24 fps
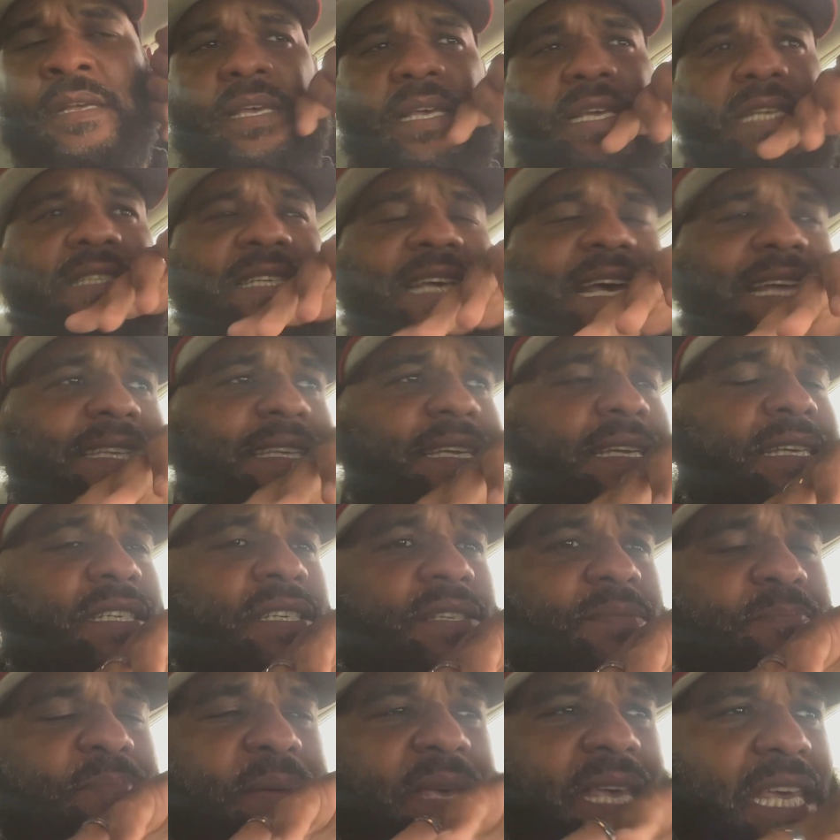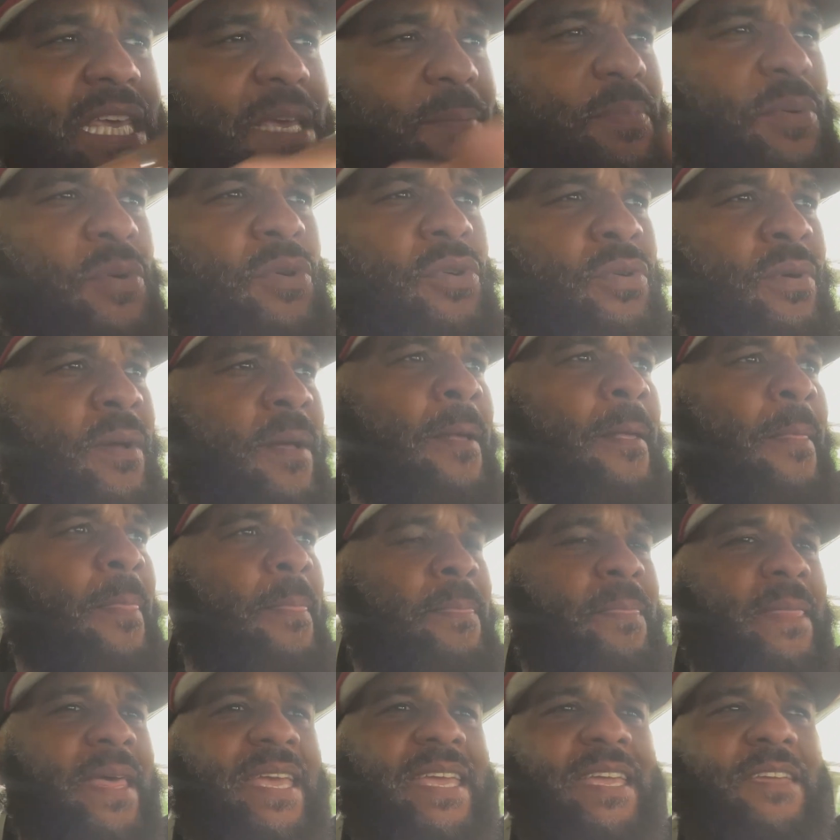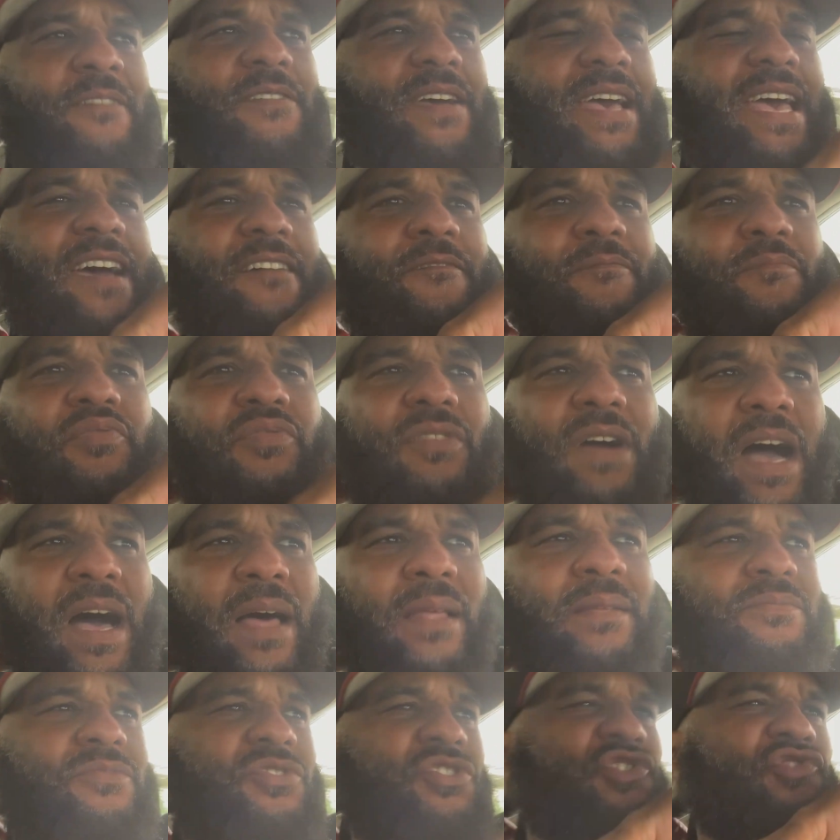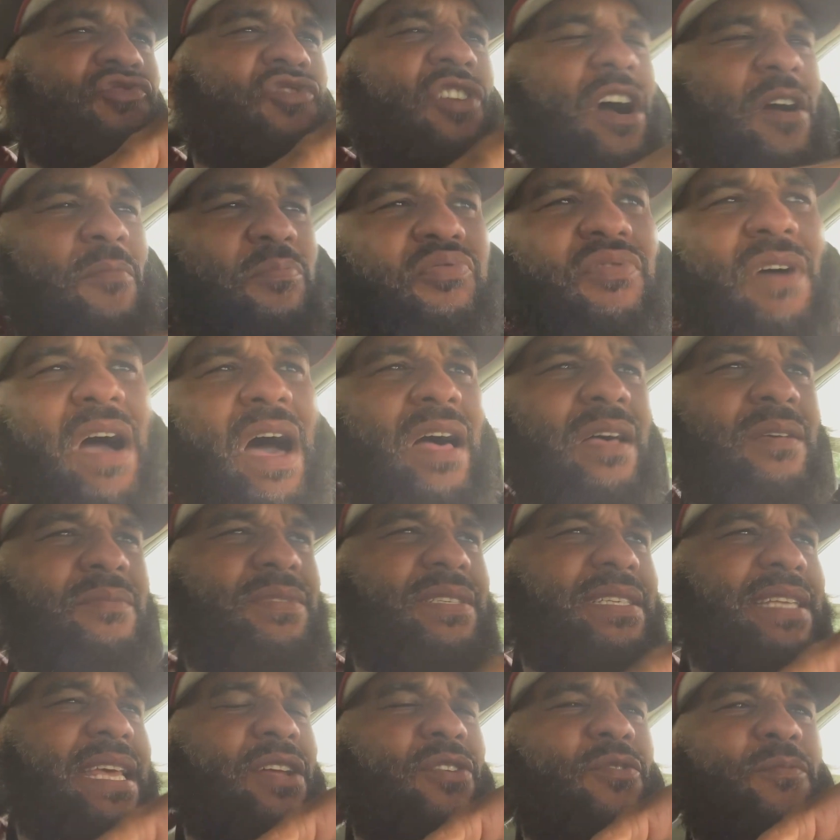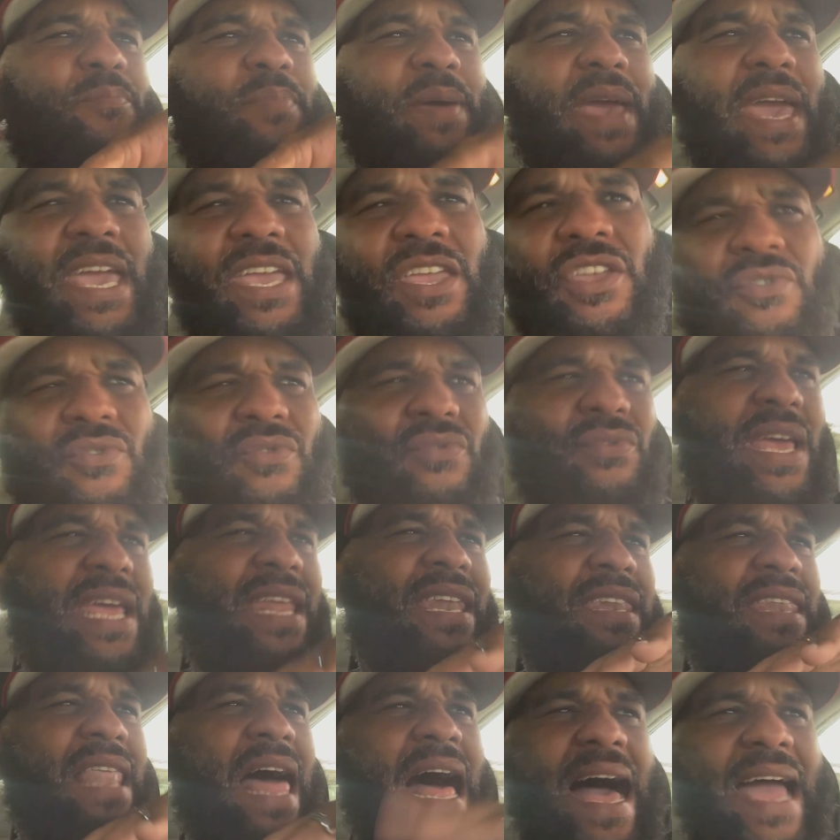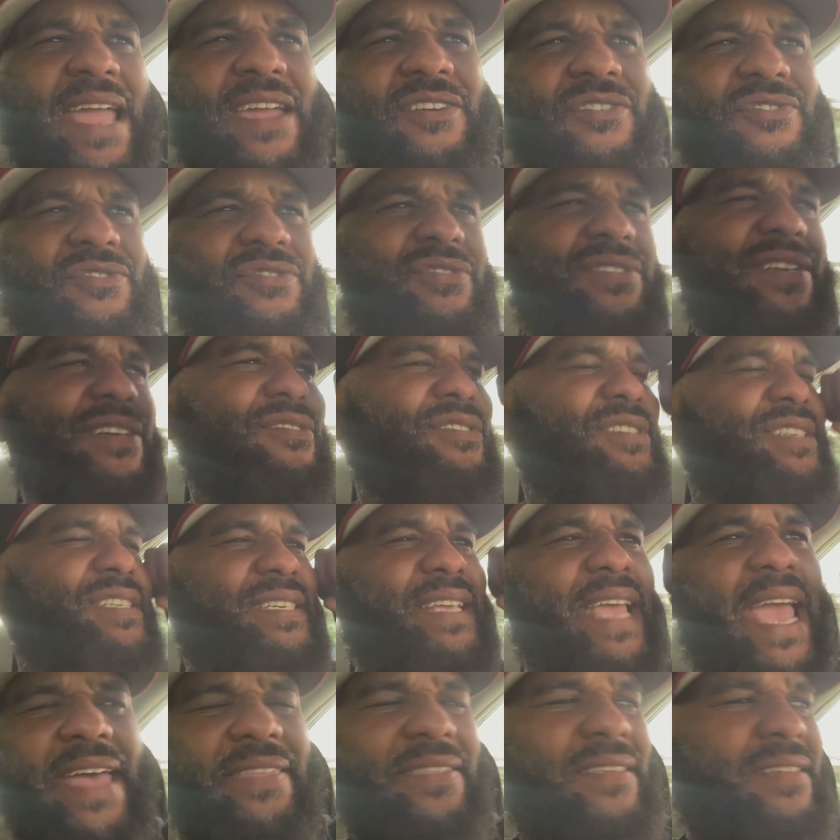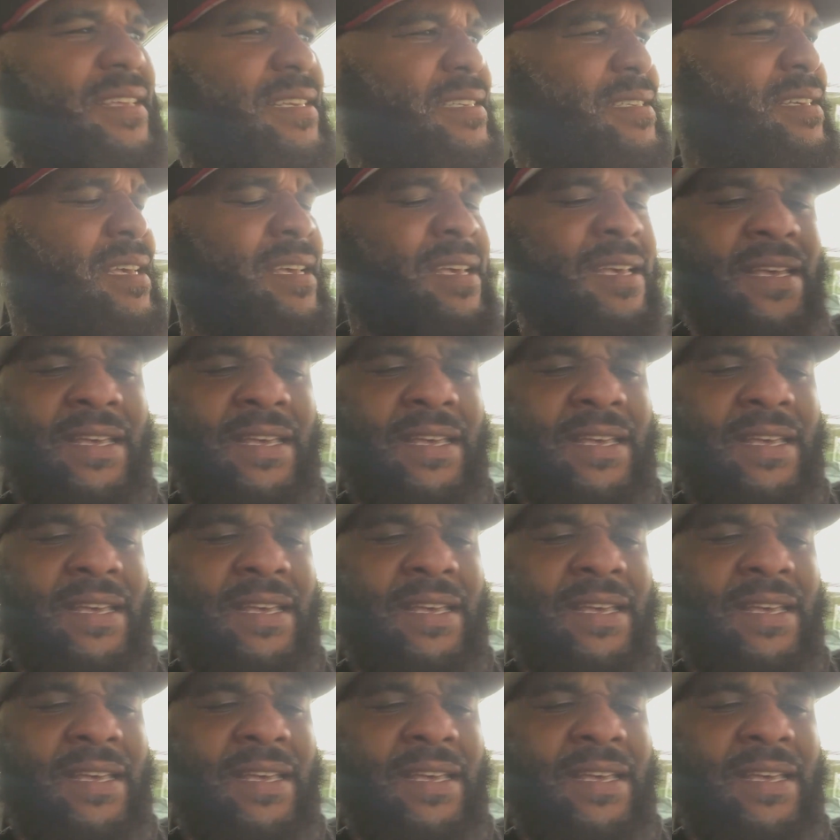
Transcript: is that these people that either have problems, drug problems, and they don't pay you, they liars, they're scandalous.